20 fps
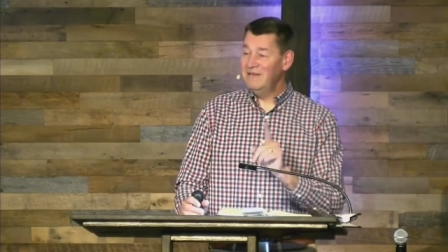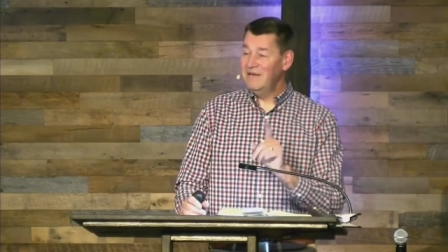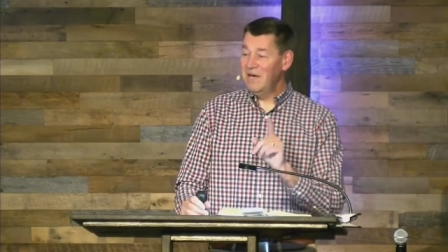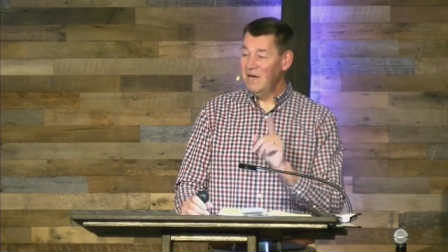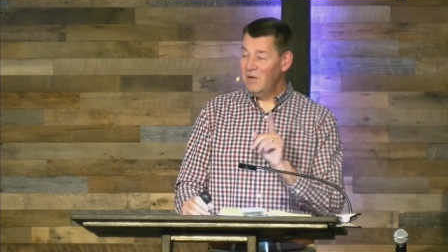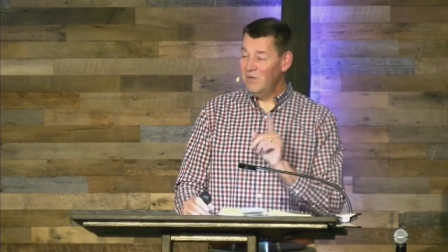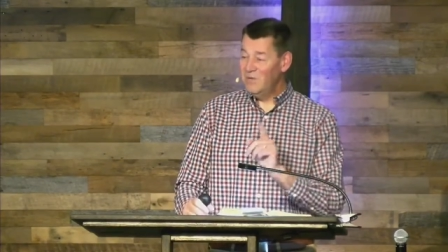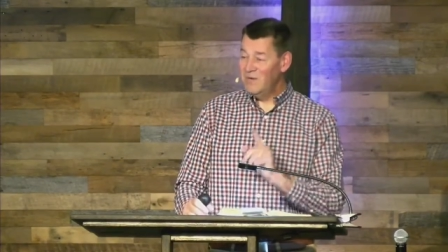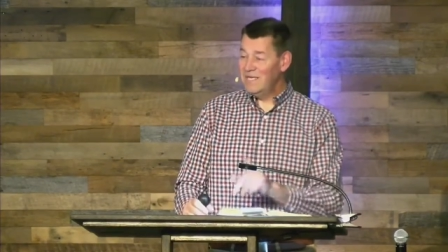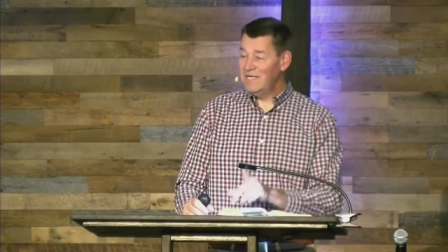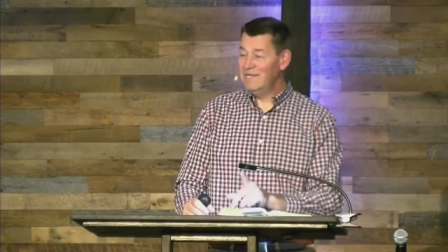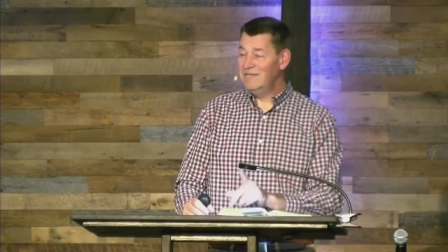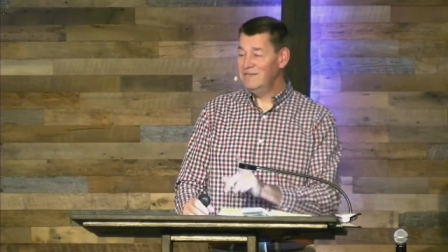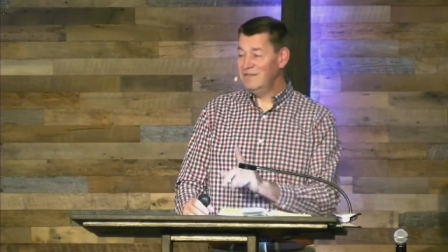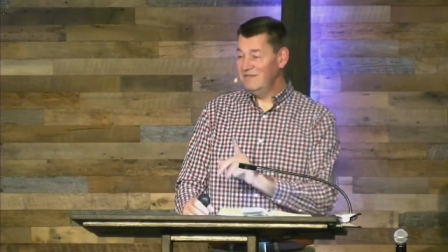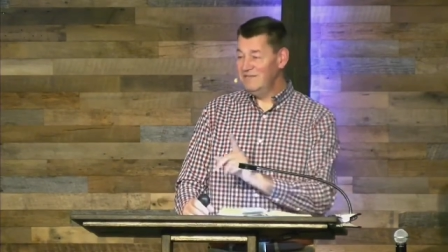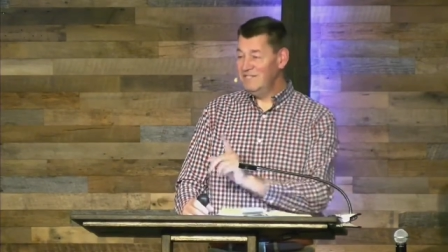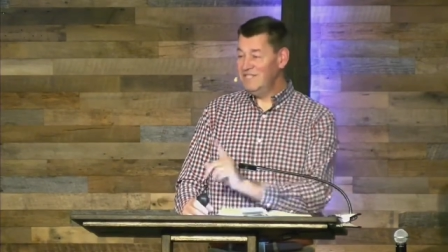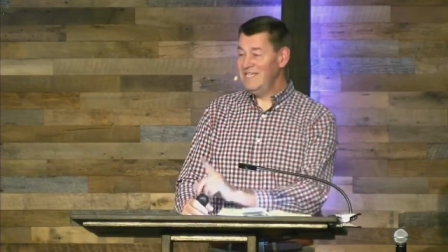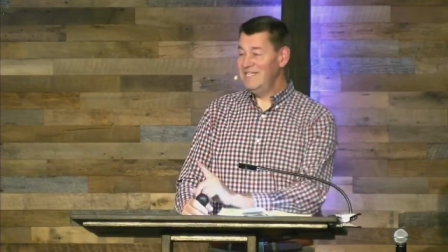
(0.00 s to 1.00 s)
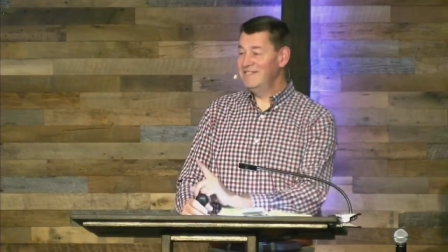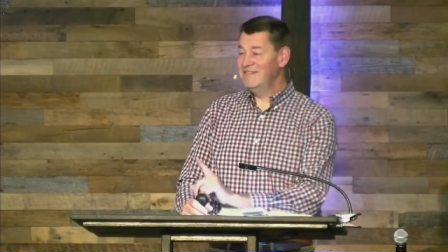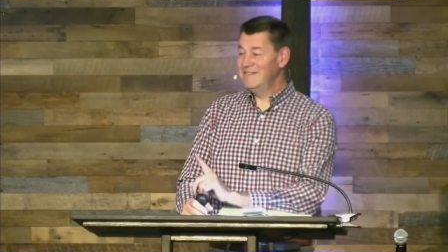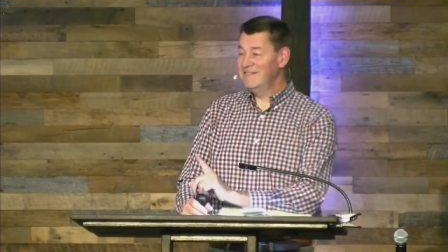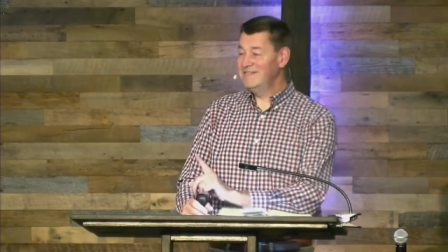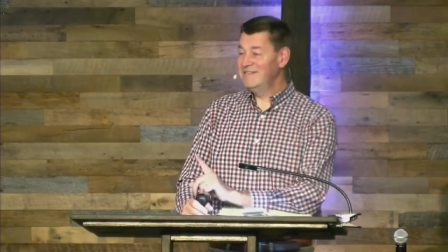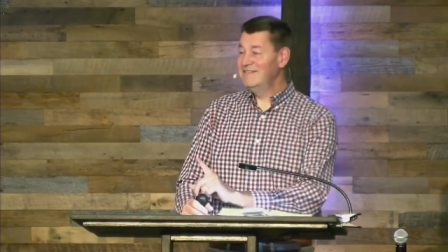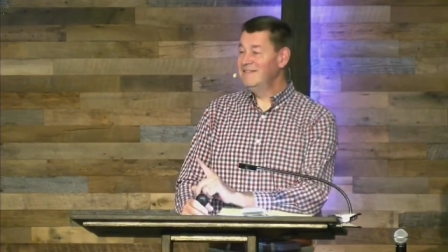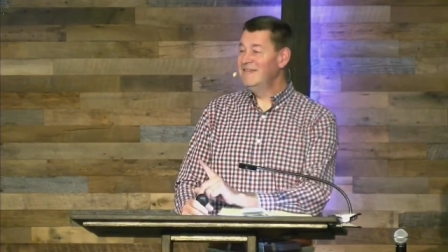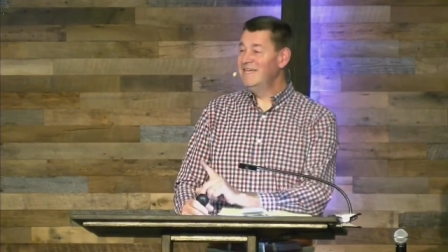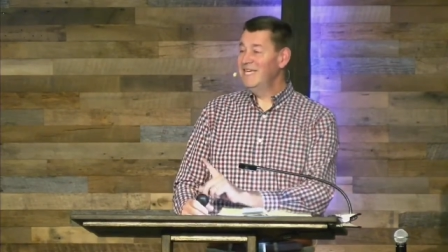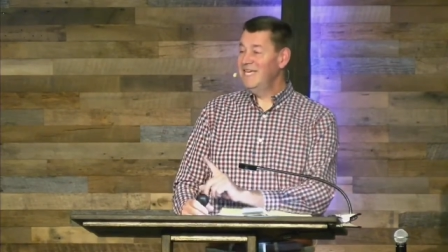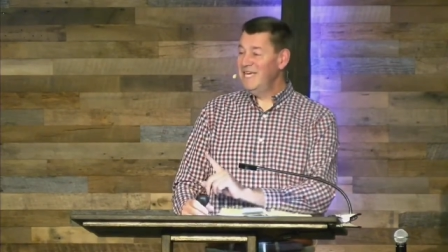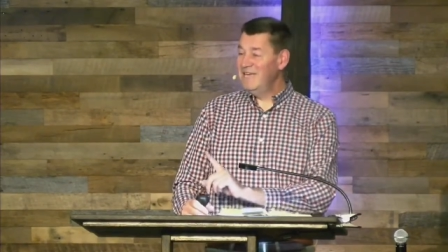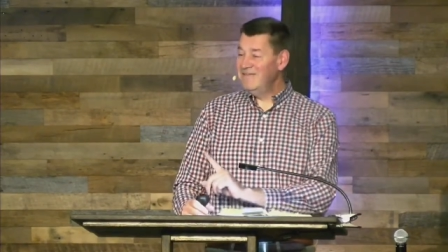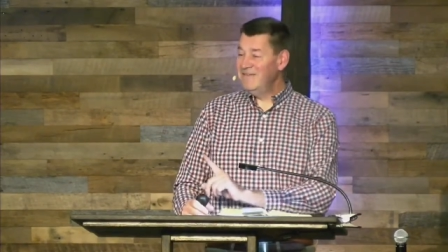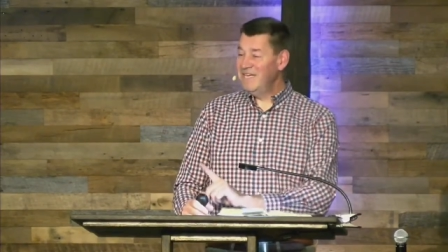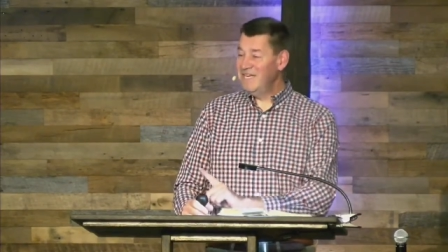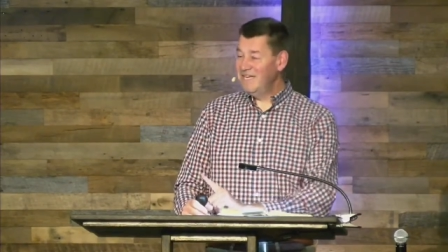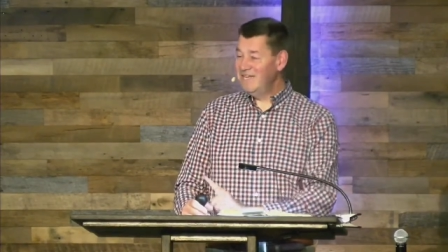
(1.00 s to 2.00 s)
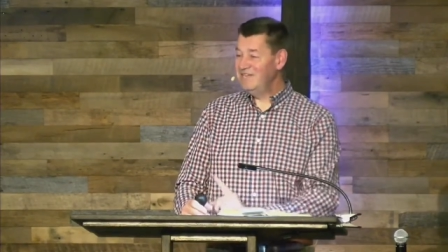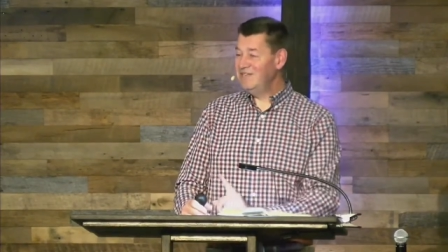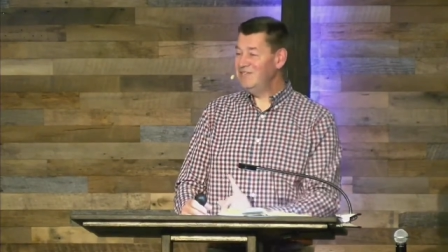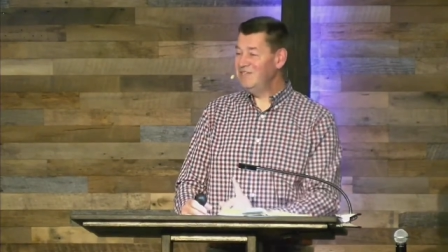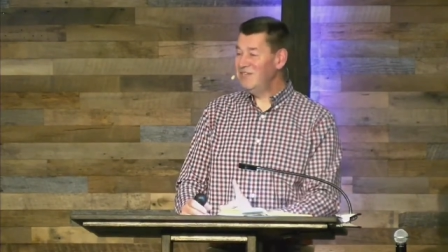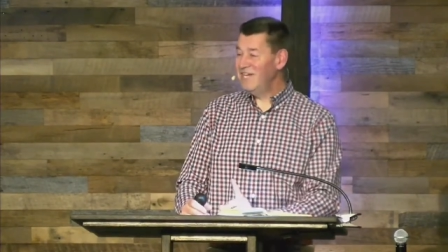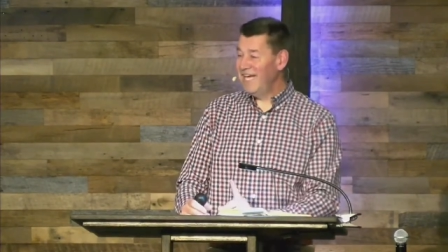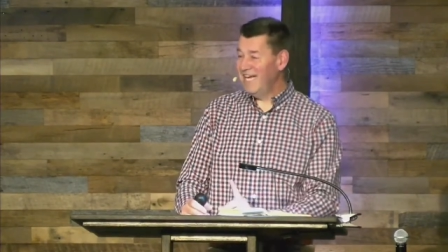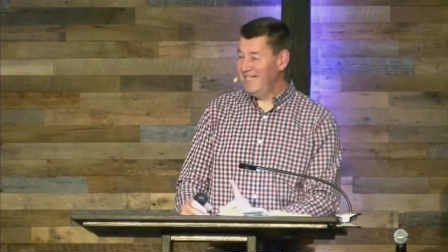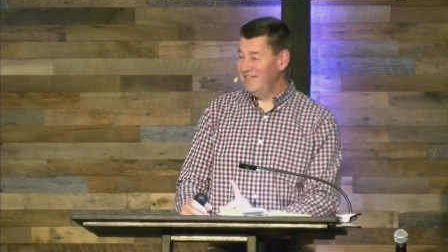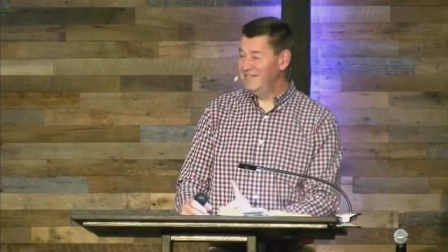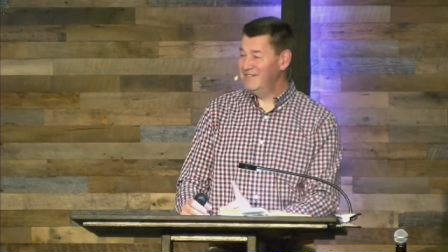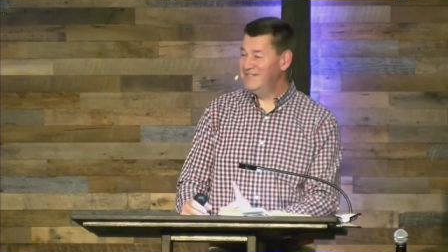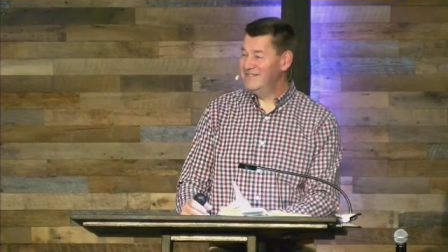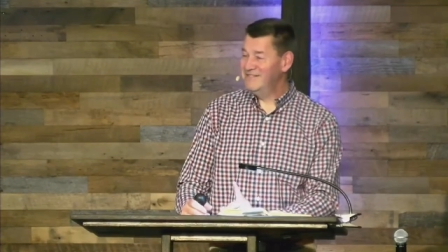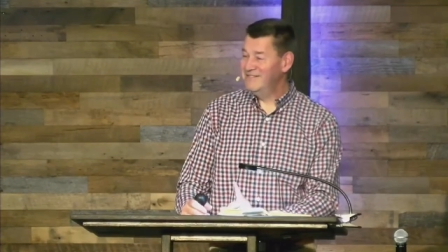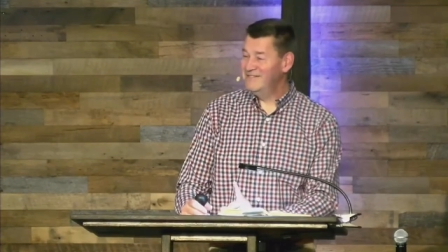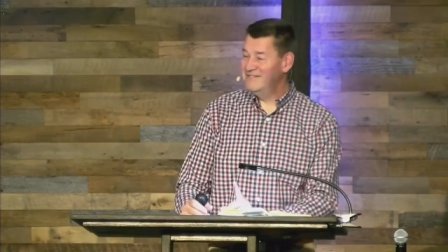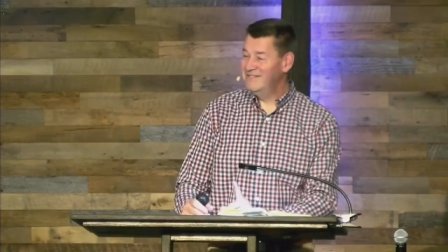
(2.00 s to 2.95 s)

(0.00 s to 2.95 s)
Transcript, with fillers: a witness of Jesus even in his chains.